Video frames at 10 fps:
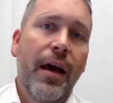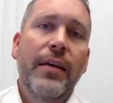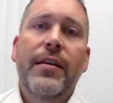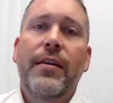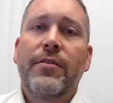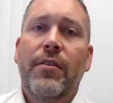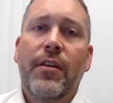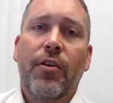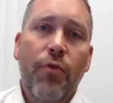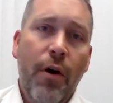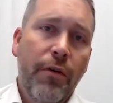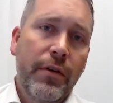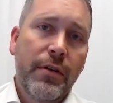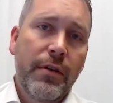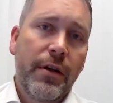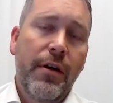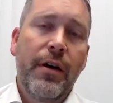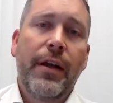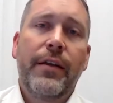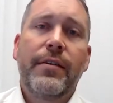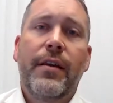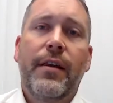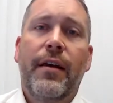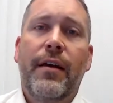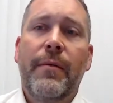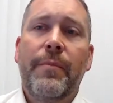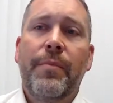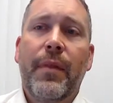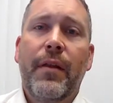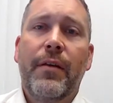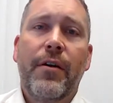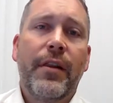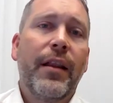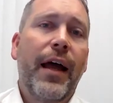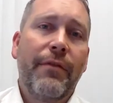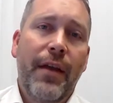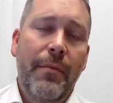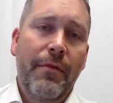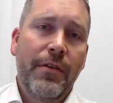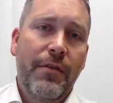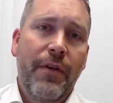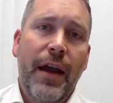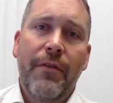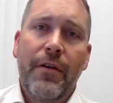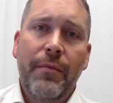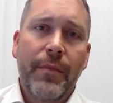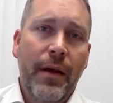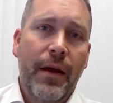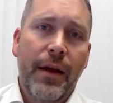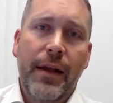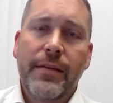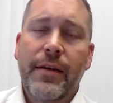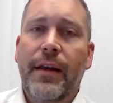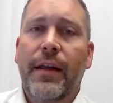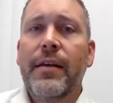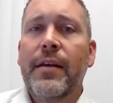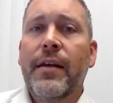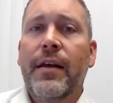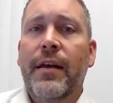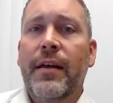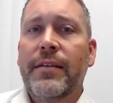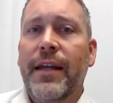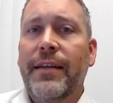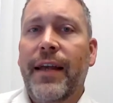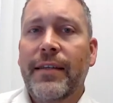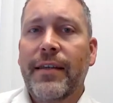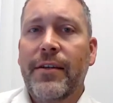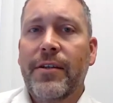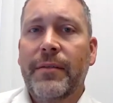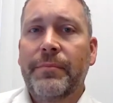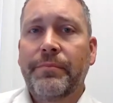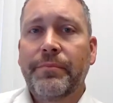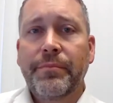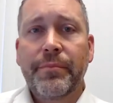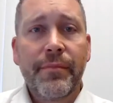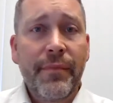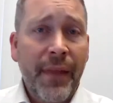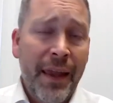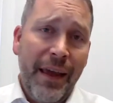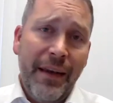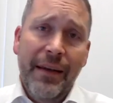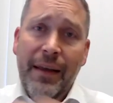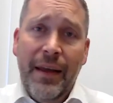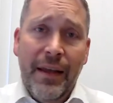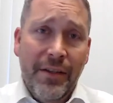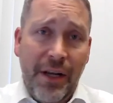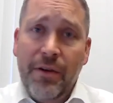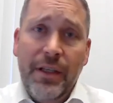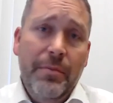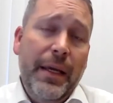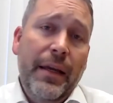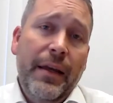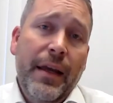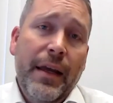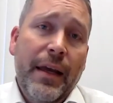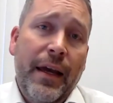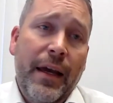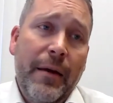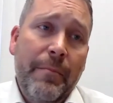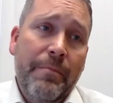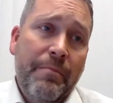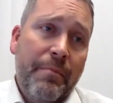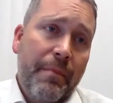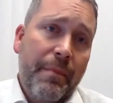lost, so that the growth is secured against during the lifetime of the survivor against any estate taxation. And then, generally speaking, can